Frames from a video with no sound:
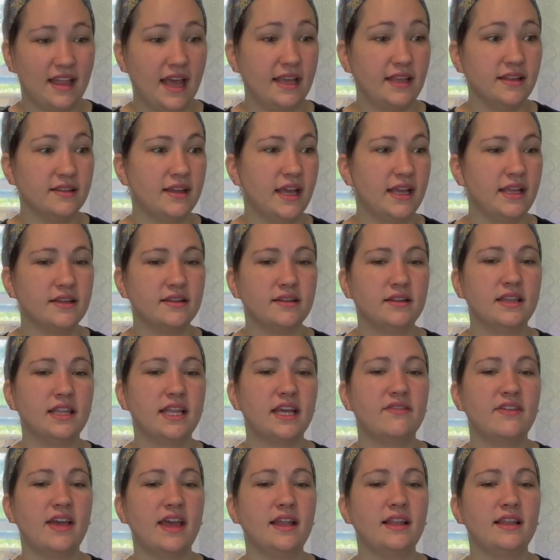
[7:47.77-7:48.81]
Hey, leave
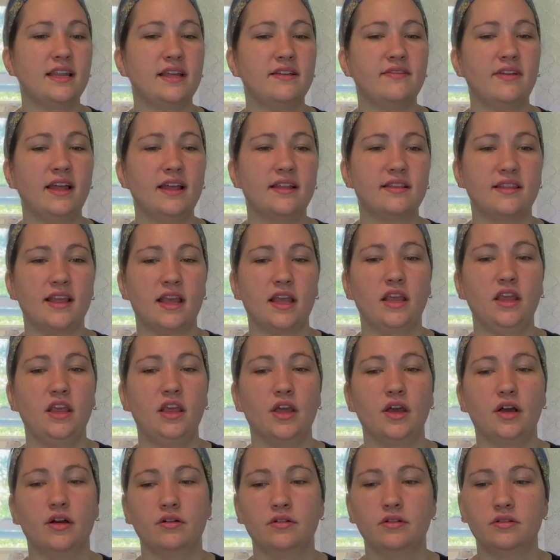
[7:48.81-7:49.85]
it. Thank you.